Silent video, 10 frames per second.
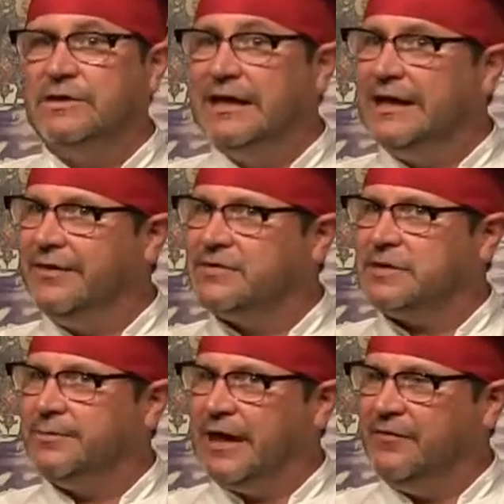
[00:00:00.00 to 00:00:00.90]
really give it
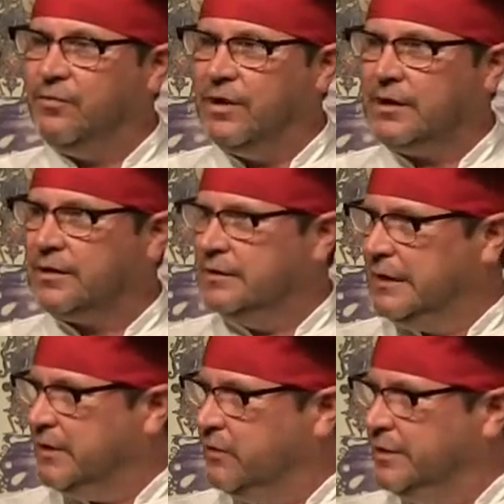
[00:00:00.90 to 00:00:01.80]
some knife work
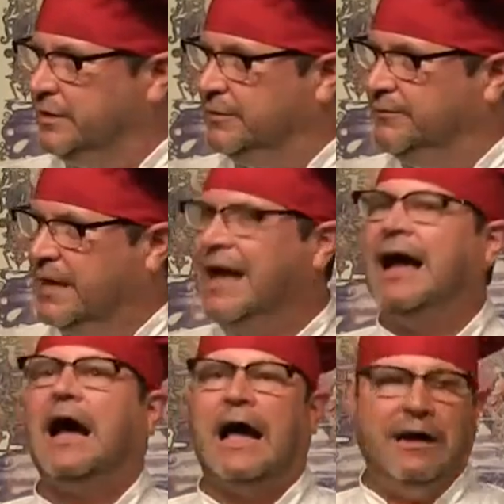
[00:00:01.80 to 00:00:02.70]
like we do.
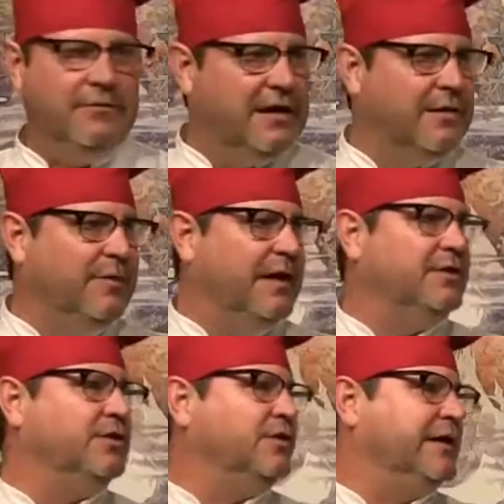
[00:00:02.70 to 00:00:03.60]
I
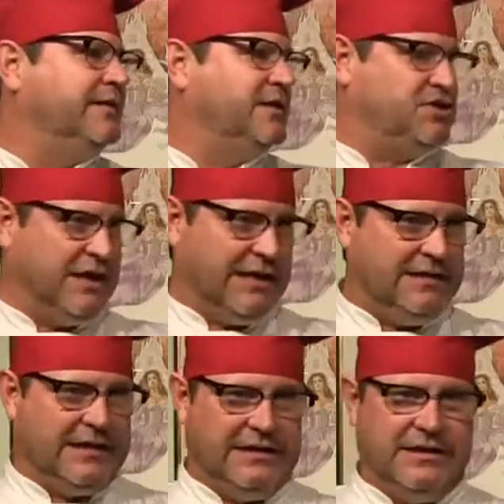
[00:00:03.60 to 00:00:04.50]
recommend you get the
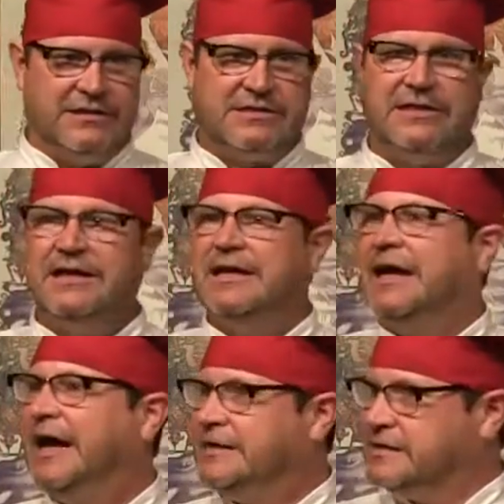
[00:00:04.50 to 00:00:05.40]
chicken tenders
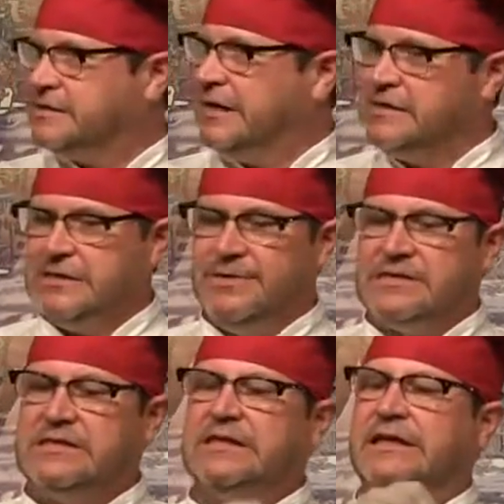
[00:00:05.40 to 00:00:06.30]
and just slice them
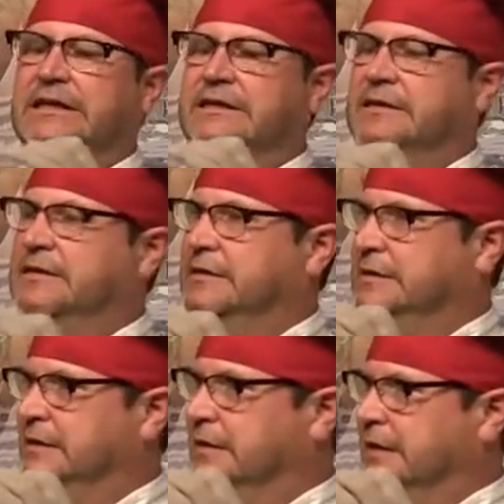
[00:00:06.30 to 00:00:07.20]
as thin
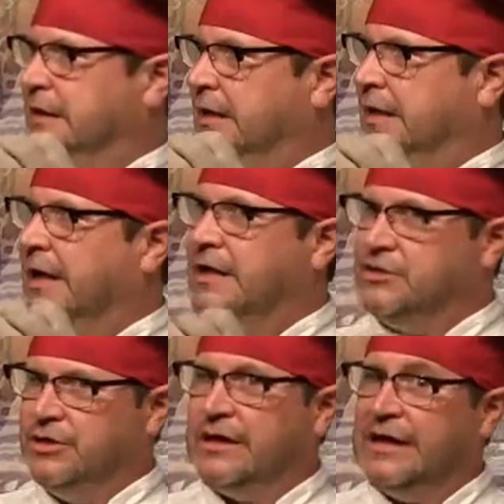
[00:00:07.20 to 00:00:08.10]

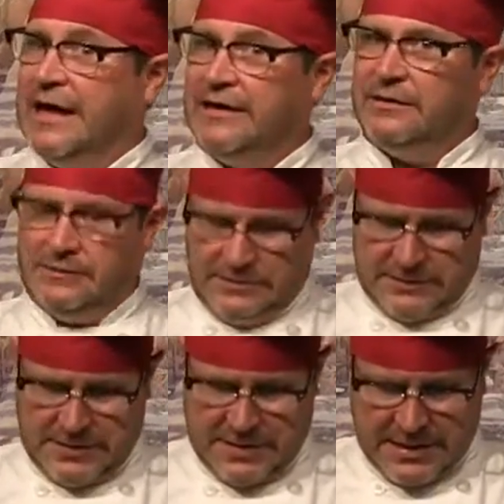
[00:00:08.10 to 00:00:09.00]
as you can handle,
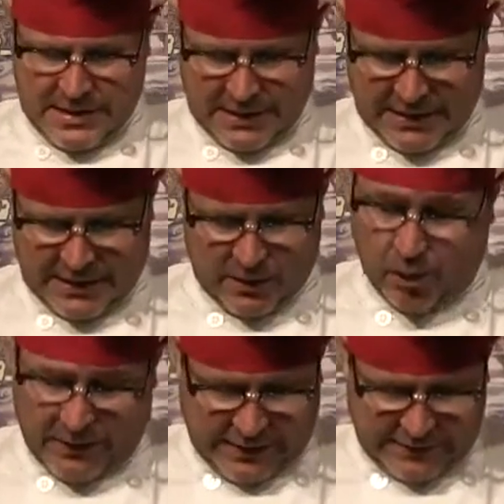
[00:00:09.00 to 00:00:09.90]

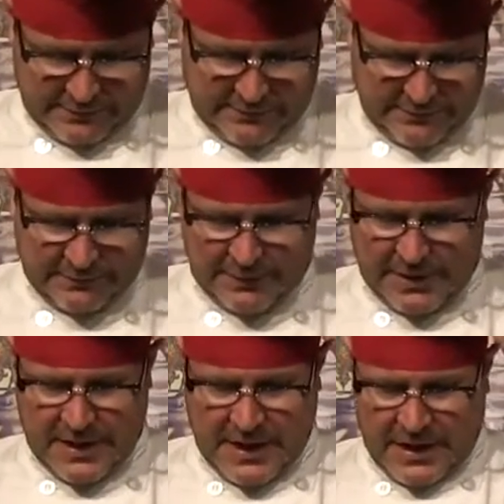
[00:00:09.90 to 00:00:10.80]
or not.
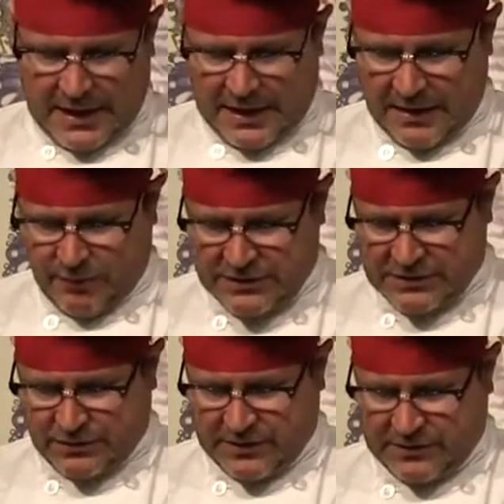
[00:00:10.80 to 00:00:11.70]
And we're
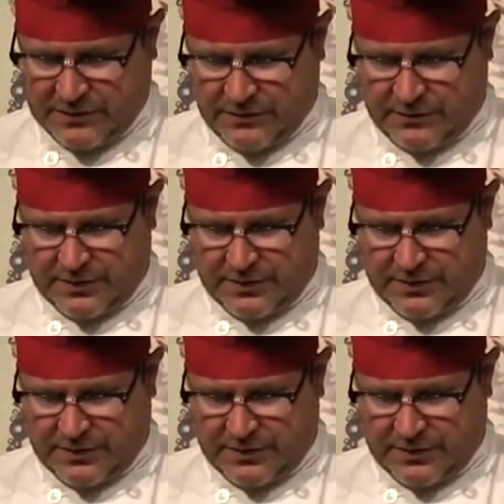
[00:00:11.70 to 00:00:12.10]
just going to